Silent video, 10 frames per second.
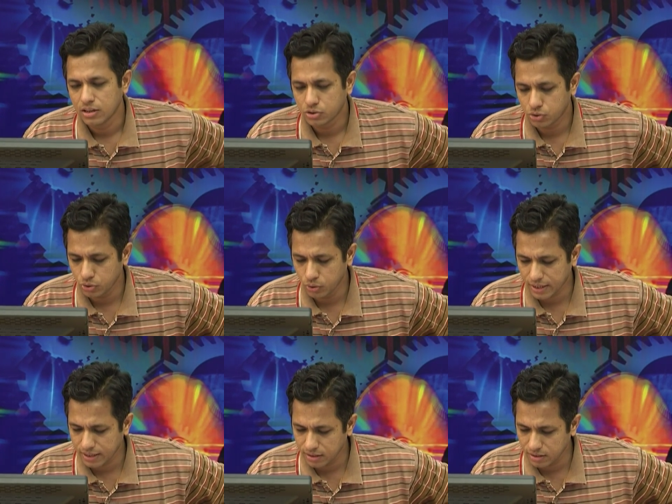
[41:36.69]
So you
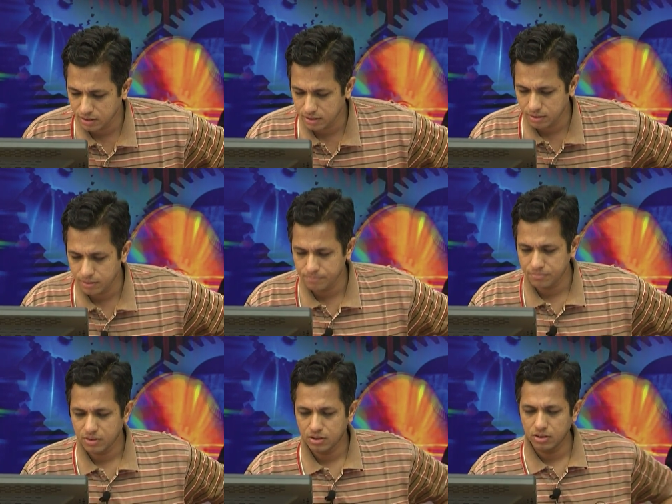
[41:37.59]
can
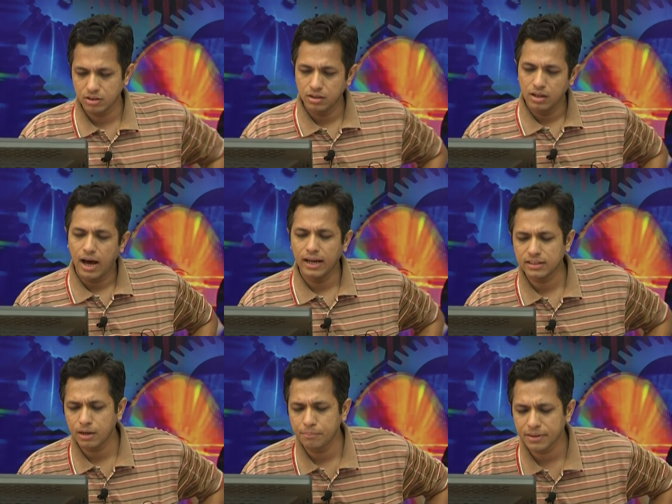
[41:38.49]
um,
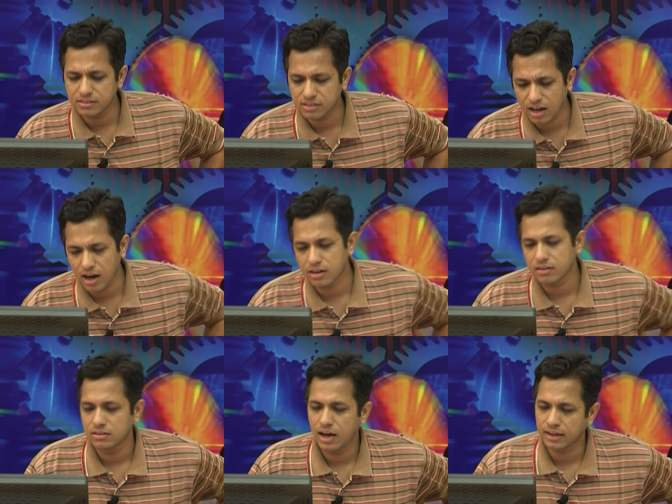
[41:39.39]
uncompress
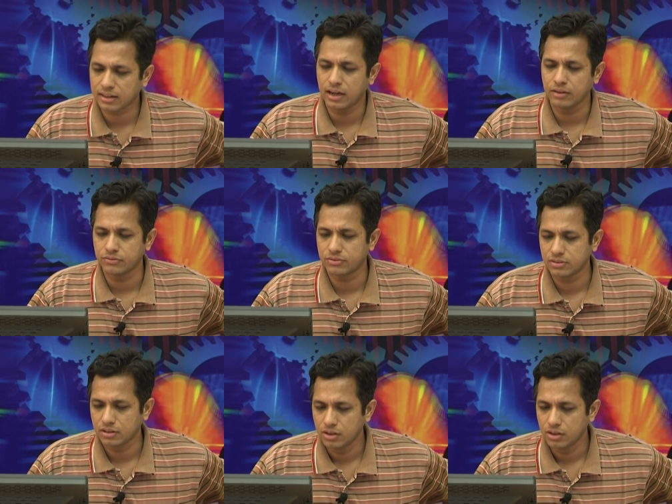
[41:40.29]
rar archives.